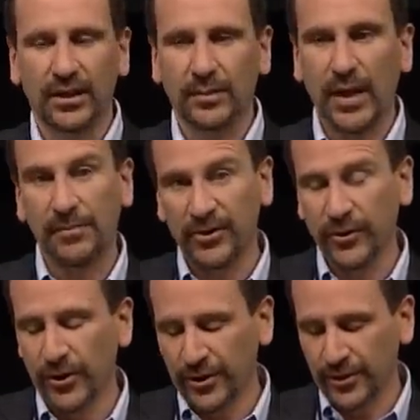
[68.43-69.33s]
I'm a New
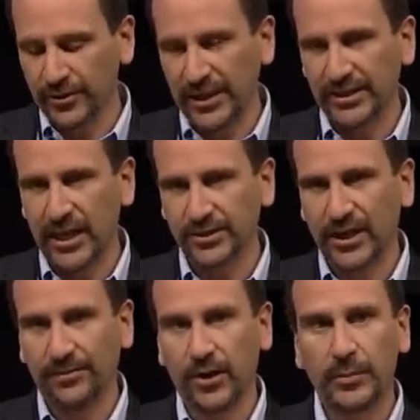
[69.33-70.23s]
Yorker, like Dr.
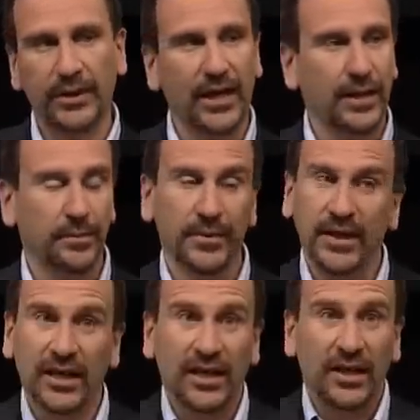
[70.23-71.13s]
Gephardt, but I am
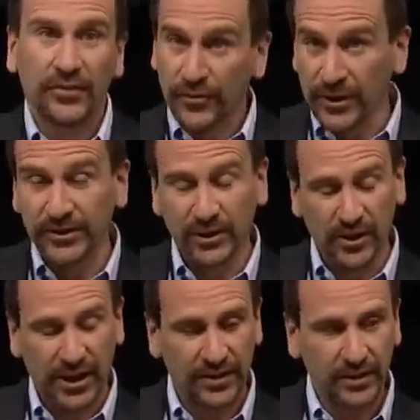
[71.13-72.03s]
thrilled to
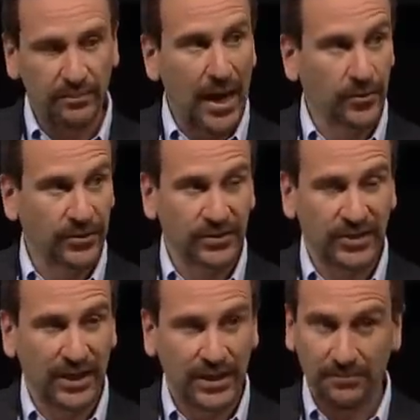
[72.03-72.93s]
look at the
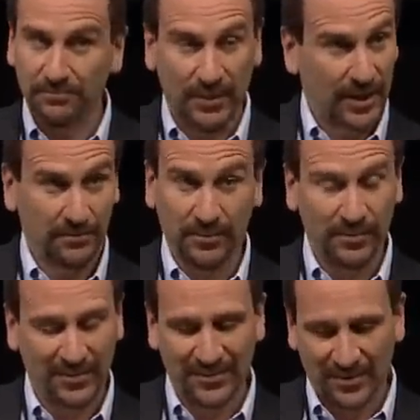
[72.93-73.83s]
mountains.
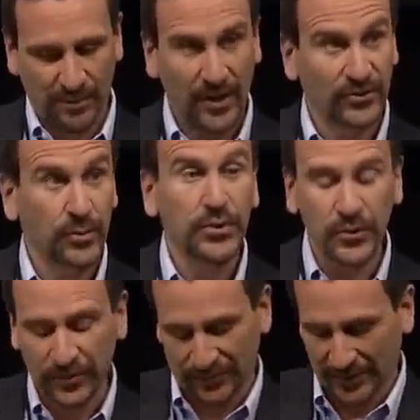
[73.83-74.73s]
Mountains are
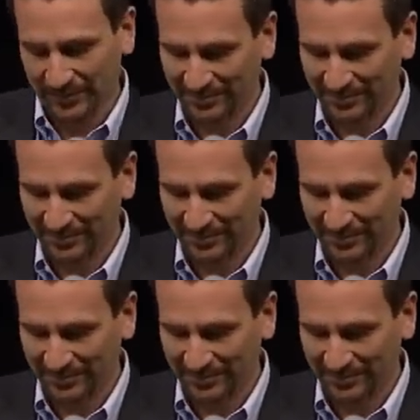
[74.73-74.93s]
beautiful.